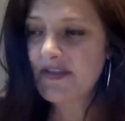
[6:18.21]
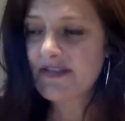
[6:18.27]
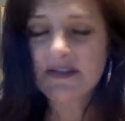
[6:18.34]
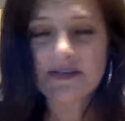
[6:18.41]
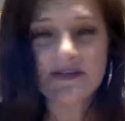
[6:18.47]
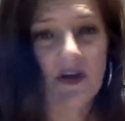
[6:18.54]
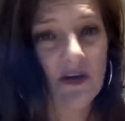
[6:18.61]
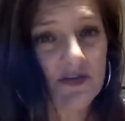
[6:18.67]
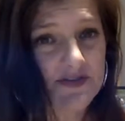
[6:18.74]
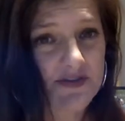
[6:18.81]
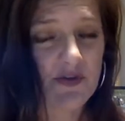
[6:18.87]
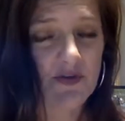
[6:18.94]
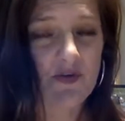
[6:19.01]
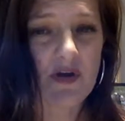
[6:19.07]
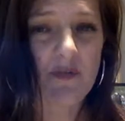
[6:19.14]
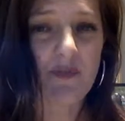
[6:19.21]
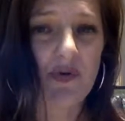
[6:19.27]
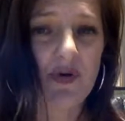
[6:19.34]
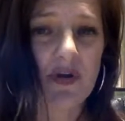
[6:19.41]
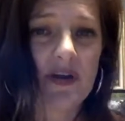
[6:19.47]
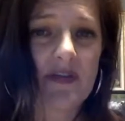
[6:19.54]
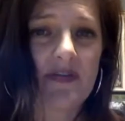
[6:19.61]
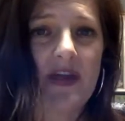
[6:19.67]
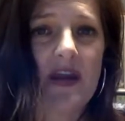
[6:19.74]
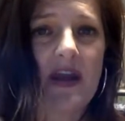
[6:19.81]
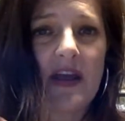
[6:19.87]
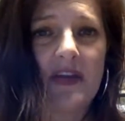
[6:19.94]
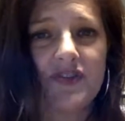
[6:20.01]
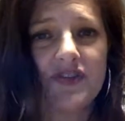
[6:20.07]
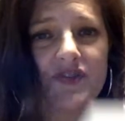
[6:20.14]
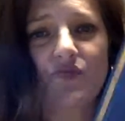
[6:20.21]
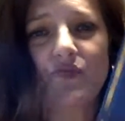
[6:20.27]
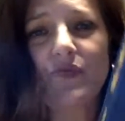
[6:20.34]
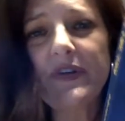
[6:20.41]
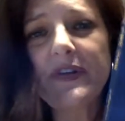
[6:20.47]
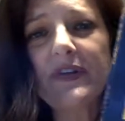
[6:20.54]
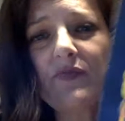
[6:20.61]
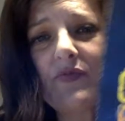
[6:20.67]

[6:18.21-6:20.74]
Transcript: is also a book that I just really,